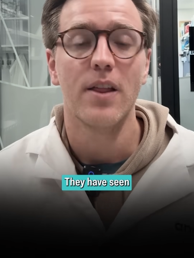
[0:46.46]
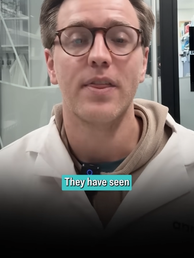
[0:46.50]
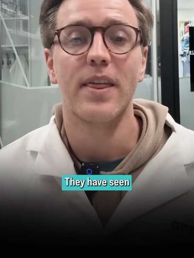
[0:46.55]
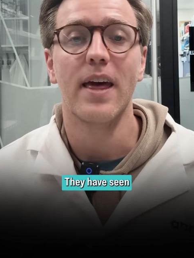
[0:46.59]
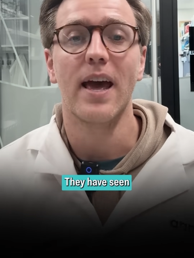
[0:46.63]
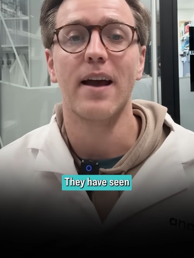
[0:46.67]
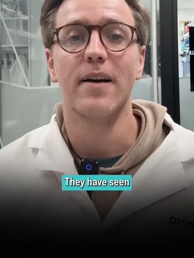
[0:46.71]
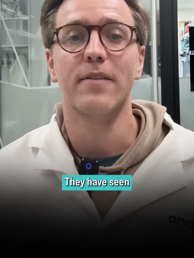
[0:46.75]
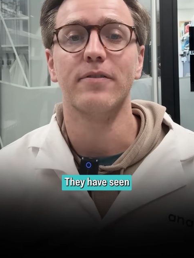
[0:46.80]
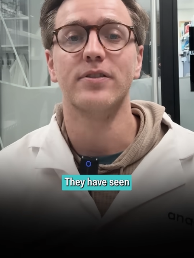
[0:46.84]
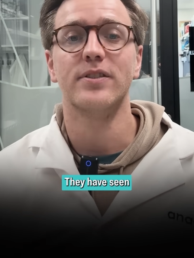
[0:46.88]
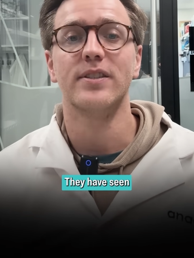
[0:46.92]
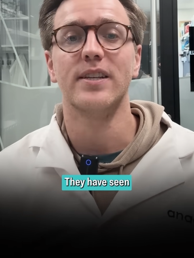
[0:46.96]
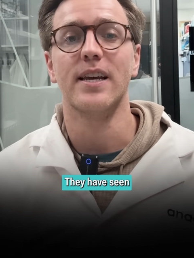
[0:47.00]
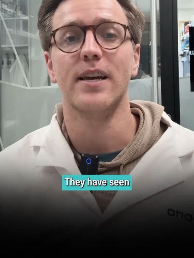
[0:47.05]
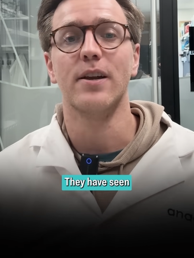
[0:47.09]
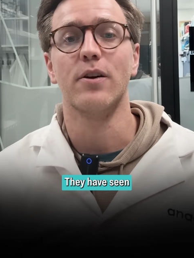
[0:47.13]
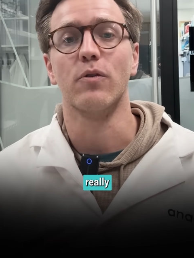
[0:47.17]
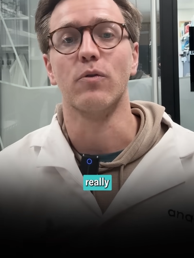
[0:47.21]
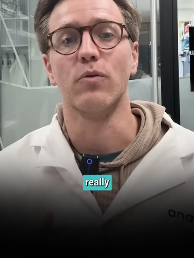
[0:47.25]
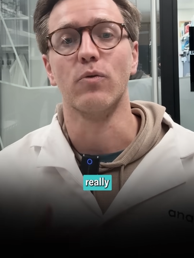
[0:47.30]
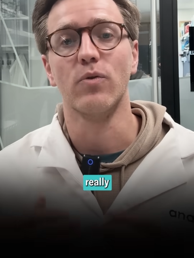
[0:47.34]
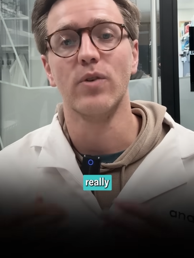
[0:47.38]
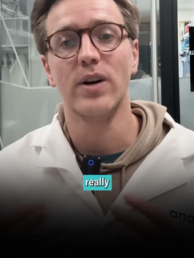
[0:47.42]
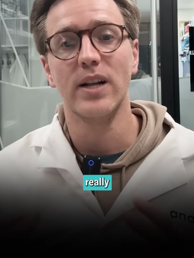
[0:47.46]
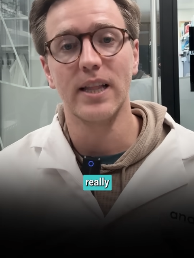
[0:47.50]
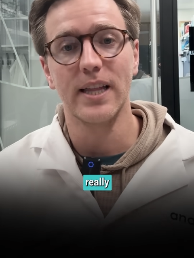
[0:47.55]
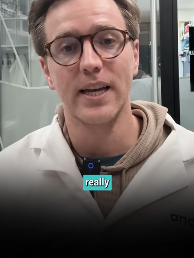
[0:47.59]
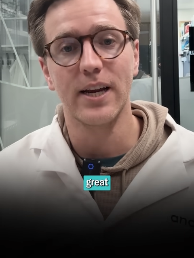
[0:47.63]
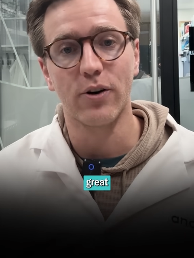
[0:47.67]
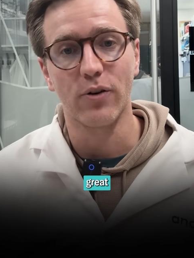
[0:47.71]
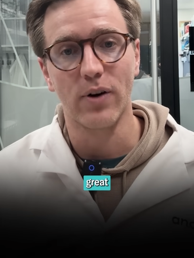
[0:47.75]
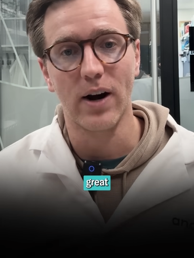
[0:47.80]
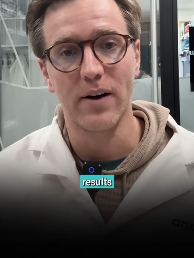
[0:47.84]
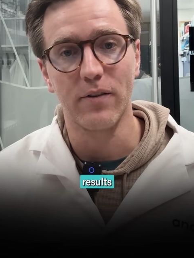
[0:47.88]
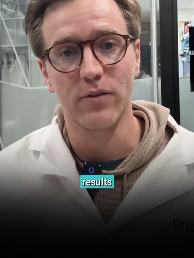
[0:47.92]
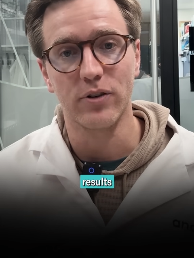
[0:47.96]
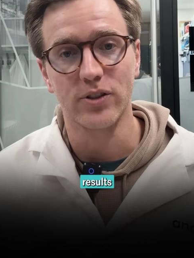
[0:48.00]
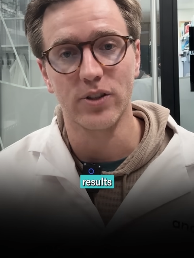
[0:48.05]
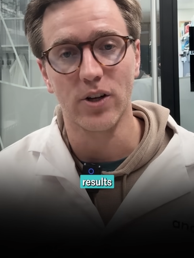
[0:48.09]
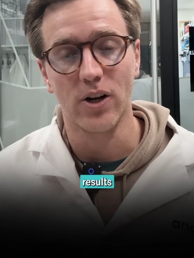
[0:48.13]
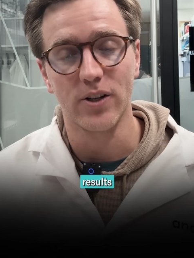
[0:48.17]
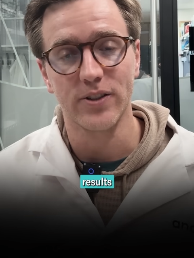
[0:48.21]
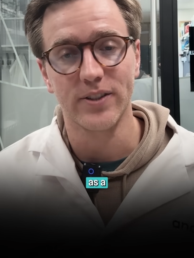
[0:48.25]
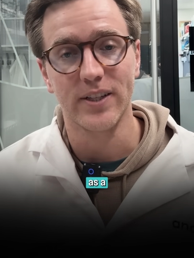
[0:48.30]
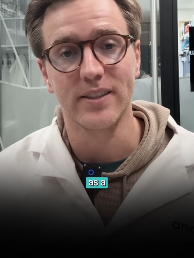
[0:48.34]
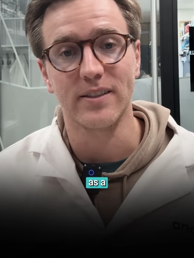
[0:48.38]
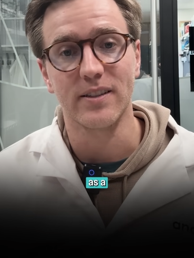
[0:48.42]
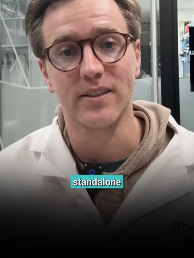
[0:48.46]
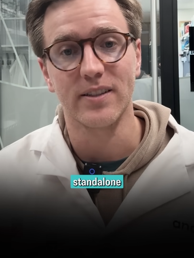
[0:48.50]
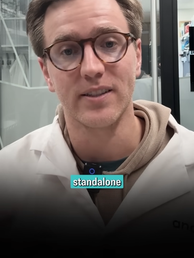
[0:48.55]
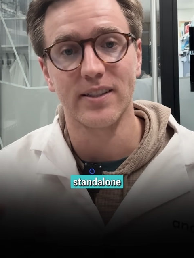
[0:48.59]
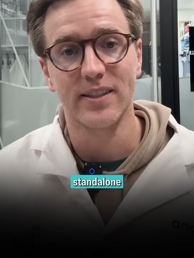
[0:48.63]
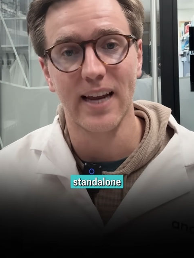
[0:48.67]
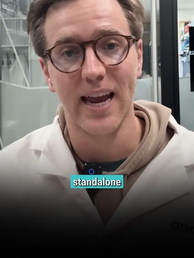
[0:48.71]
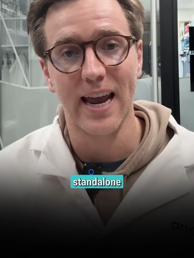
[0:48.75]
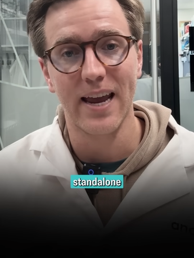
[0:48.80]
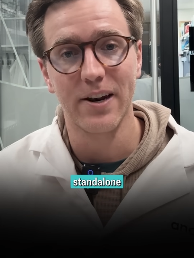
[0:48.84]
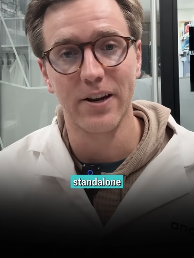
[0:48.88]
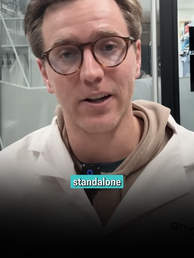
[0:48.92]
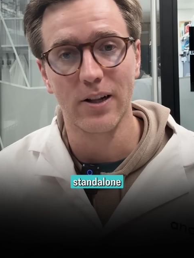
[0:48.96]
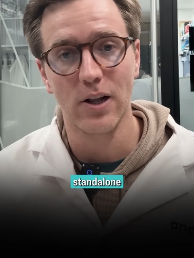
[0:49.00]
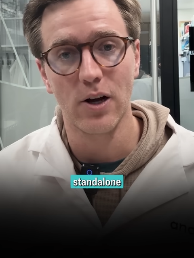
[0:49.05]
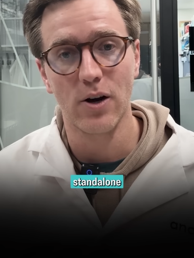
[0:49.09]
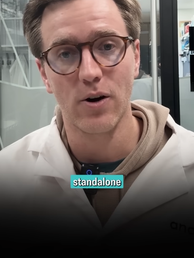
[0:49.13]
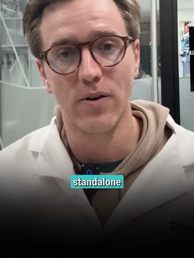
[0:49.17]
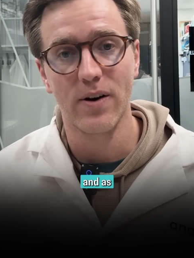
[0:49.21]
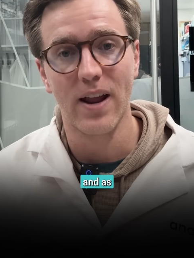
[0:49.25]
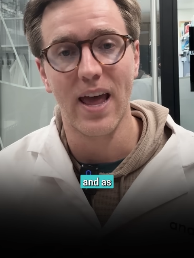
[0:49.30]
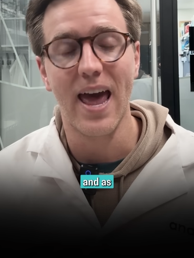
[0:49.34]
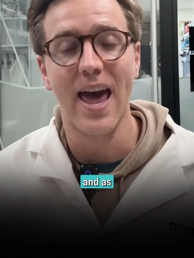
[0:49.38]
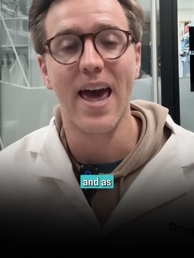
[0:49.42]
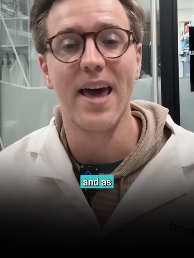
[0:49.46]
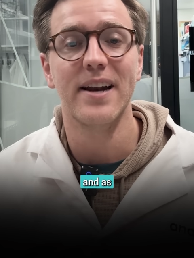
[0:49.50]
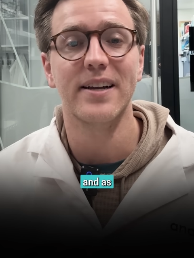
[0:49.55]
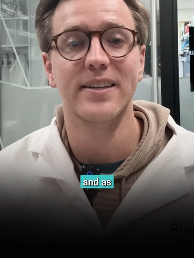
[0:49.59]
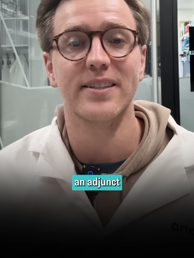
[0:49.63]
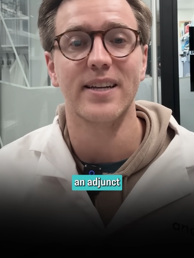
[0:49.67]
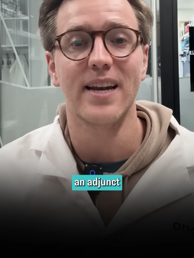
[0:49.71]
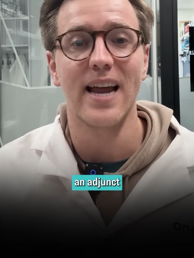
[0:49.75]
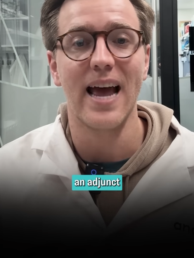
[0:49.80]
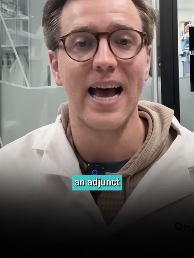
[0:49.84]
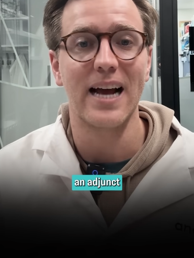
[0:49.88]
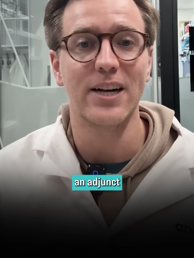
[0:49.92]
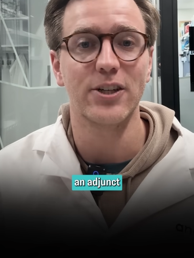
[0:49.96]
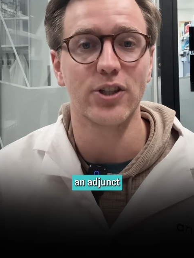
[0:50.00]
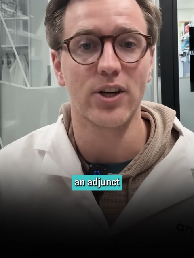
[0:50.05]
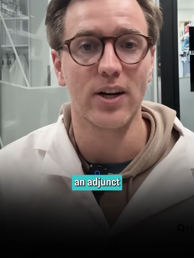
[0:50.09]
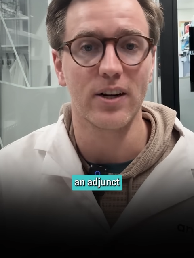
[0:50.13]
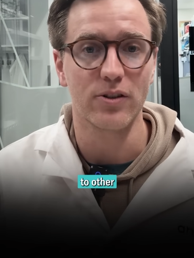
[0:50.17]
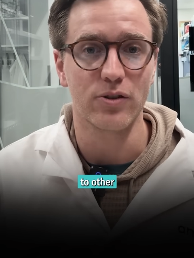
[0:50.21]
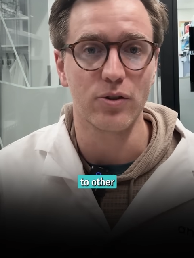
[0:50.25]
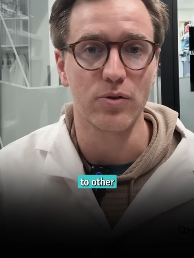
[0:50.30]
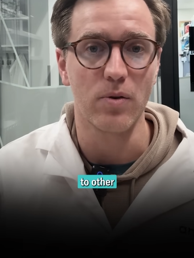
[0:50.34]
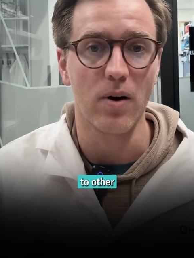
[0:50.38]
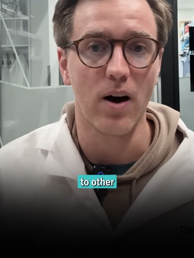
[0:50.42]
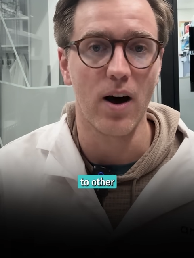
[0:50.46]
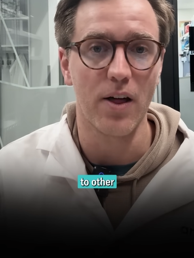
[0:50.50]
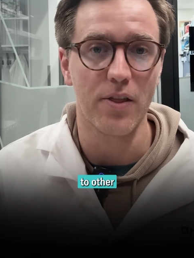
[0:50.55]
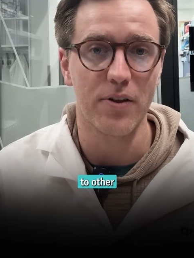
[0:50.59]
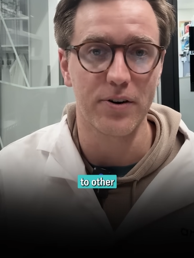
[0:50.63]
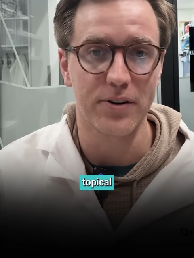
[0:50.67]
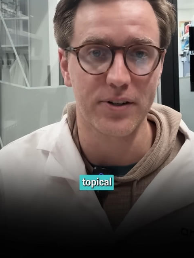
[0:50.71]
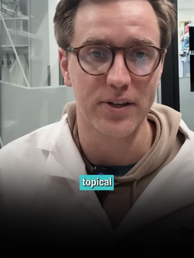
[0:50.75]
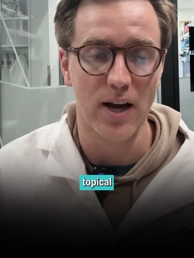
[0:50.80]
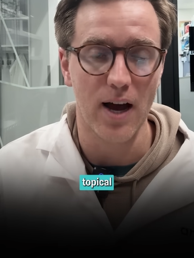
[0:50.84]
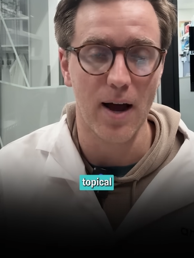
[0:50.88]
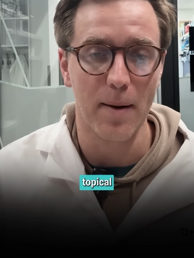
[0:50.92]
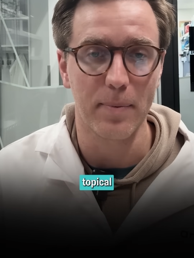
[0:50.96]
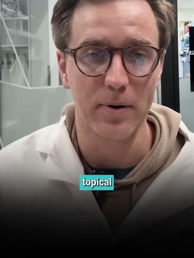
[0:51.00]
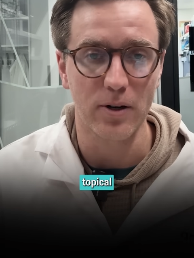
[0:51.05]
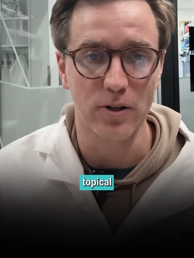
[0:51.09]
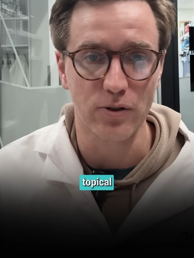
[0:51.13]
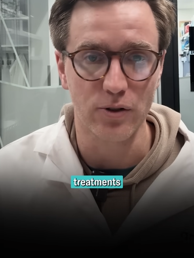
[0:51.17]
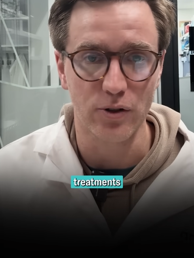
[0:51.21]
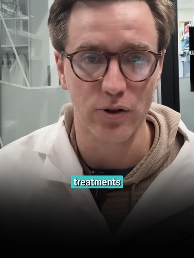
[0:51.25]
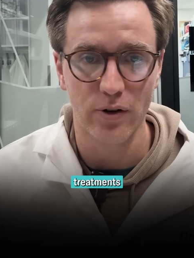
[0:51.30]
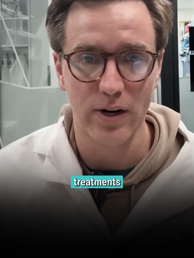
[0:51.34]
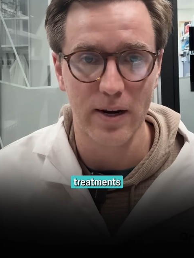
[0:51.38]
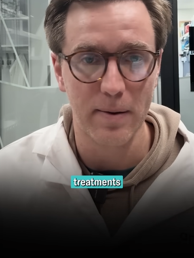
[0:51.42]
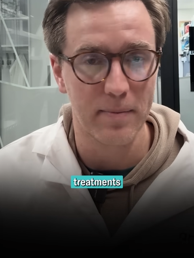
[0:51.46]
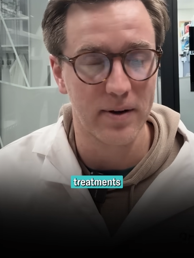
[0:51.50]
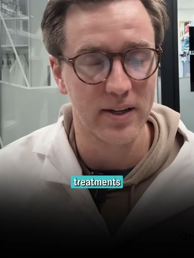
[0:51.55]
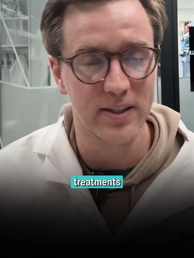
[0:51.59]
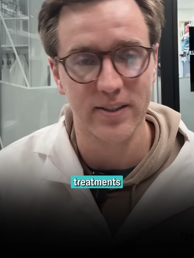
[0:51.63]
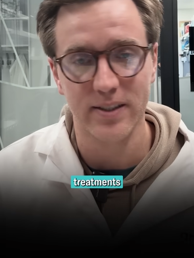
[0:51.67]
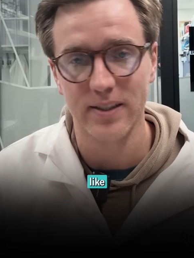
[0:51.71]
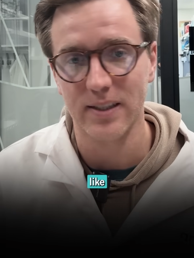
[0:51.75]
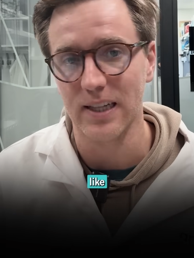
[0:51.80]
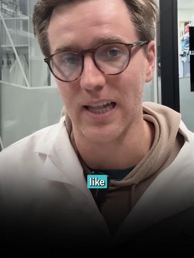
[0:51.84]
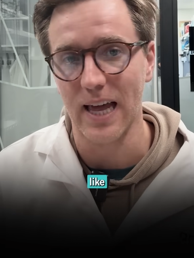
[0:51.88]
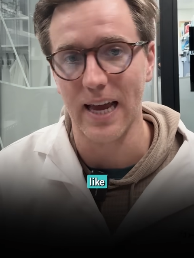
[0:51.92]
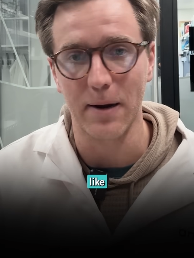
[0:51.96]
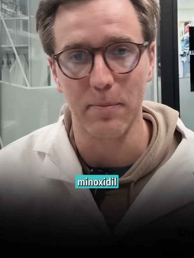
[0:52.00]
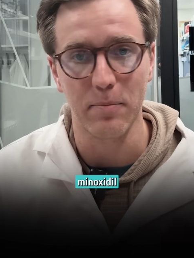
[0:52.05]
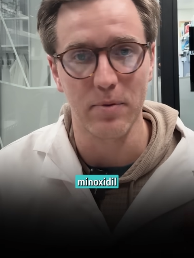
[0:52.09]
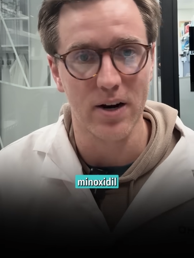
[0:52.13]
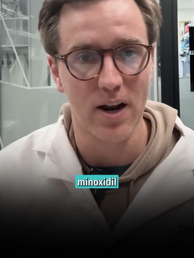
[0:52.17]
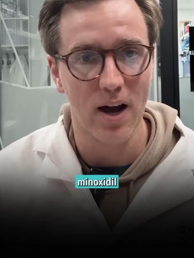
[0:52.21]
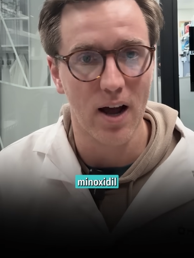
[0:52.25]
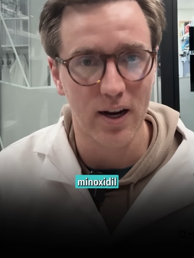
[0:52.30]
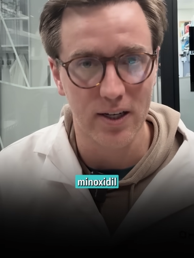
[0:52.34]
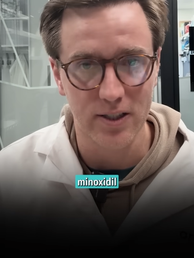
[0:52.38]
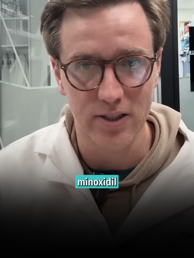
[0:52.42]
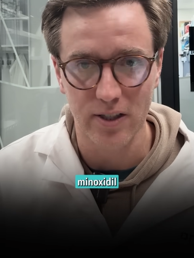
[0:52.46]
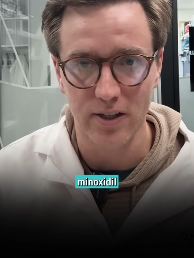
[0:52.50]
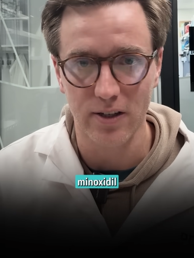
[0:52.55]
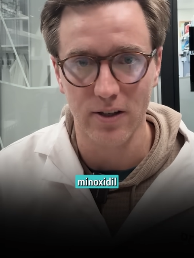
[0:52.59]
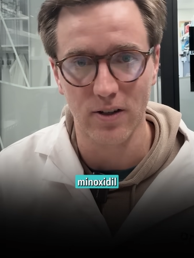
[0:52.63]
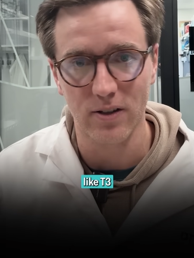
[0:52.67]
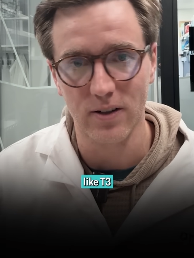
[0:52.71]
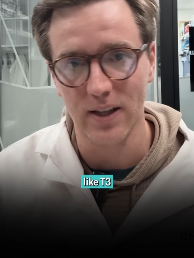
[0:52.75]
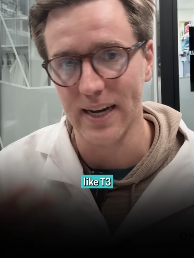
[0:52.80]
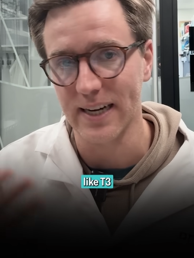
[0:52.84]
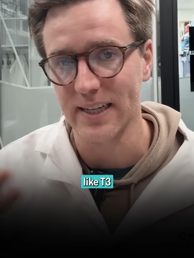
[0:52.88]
They have seen really great results as a standalone and as an adjunct to other topical treatments like minoxidil,